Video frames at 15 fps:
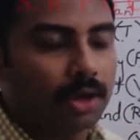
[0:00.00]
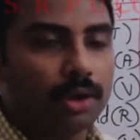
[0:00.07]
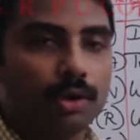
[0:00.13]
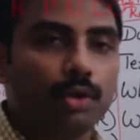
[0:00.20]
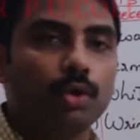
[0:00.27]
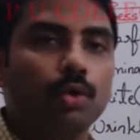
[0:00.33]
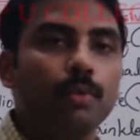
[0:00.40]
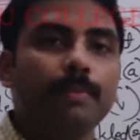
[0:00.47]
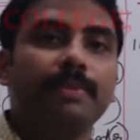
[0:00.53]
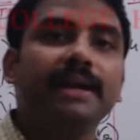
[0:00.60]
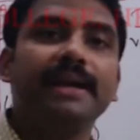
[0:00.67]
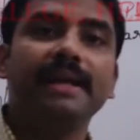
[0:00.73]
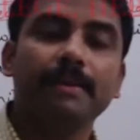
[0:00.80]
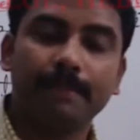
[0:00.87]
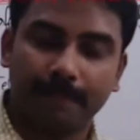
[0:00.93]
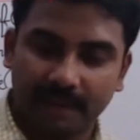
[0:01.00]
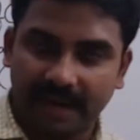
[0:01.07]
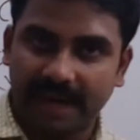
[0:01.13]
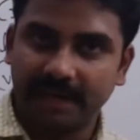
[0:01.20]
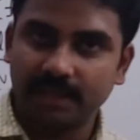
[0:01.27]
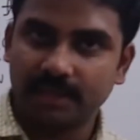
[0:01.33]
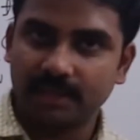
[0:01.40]
True breeding
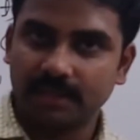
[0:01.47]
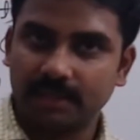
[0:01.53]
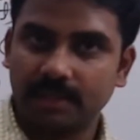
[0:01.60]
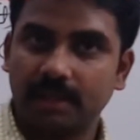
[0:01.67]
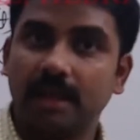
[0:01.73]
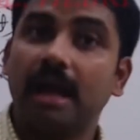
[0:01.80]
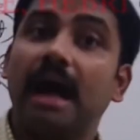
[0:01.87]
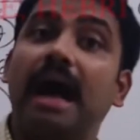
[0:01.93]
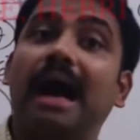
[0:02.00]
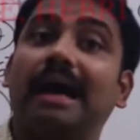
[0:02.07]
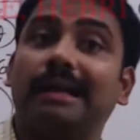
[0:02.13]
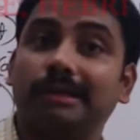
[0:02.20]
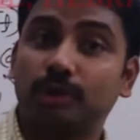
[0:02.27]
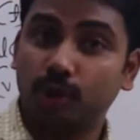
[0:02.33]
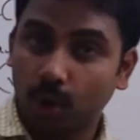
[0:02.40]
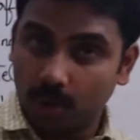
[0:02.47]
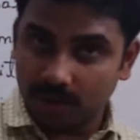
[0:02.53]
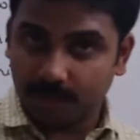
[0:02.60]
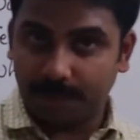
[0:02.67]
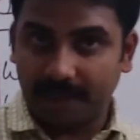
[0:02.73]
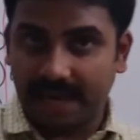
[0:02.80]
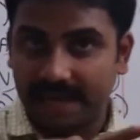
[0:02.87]
plants are those
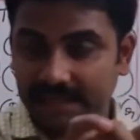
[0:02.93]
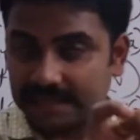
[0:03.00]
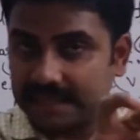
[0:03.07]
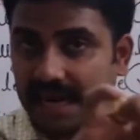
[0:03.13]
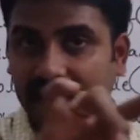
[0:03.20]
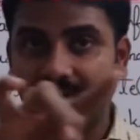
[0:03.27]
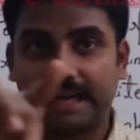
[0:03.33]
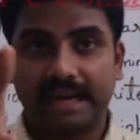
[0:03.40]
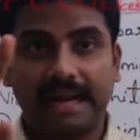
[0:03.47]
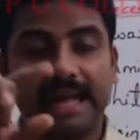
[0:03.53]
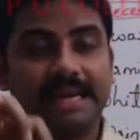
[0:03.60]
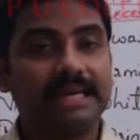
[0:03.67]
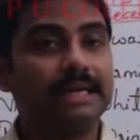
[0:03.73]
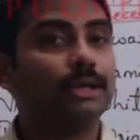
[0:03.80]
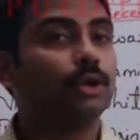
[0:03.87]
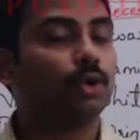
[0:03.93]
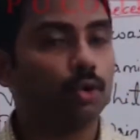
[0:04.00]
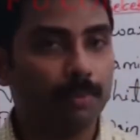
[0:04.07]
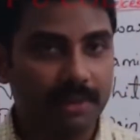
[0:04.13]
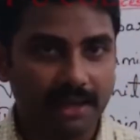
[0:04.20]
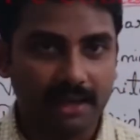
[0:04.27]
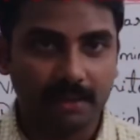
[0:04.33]
plants. Underline true
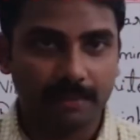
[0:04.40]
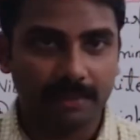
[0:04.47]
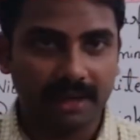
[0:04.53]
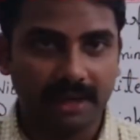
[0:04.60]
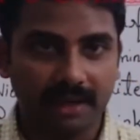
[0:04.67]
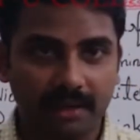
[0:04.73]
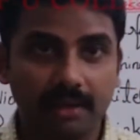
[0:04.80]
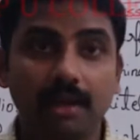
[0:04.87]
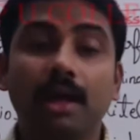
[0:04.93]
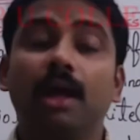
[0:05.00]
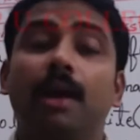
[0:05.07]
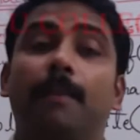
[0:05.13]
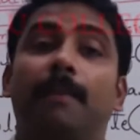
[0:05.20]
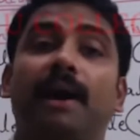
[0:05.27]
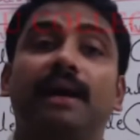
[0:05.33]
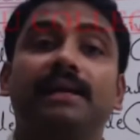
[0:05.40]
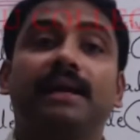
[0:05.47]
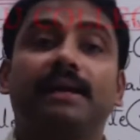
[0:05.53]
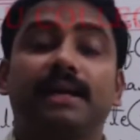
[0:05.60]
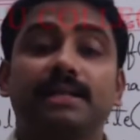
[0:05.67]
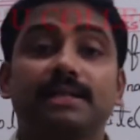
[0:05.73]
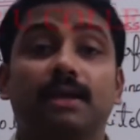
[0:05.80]
breeding plant. Mark it
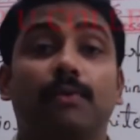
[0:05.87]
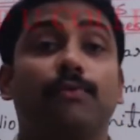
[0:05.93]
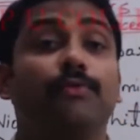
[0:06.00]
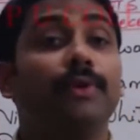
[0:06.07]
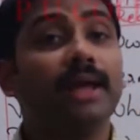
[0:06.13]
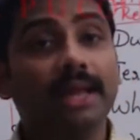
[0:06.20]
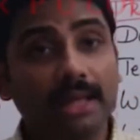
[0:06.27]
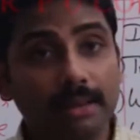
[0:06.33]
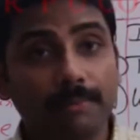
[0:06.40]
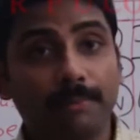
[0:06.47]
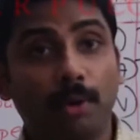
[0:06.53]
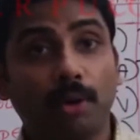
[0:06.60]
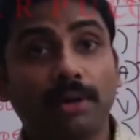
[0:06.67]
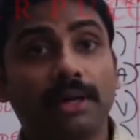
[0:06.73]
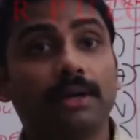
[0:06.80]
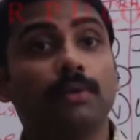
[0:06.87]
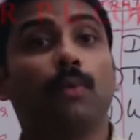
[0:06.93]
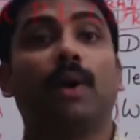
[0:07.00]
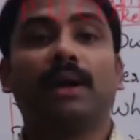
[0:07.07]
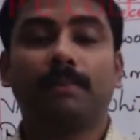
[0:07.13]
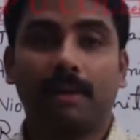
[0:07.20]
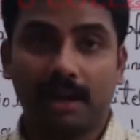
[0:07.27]
as a very important 1
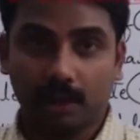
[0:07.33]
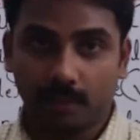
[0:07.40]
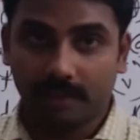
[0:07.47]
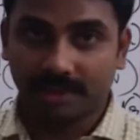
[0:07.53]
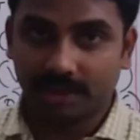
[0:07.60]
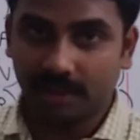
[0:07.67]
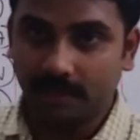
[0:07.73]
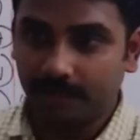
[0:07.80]
mark question.